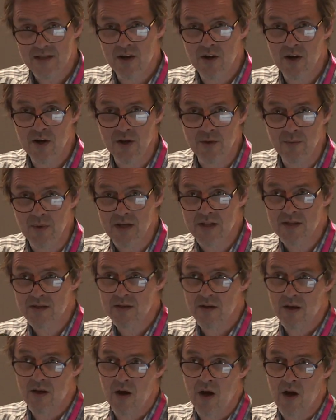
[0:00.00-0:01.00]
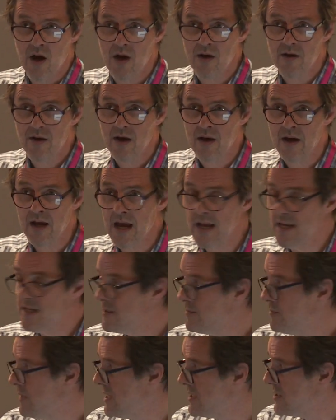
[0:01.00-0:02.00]
arguments uh,
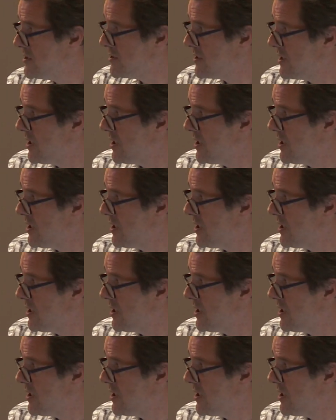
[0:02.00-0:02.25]
against measles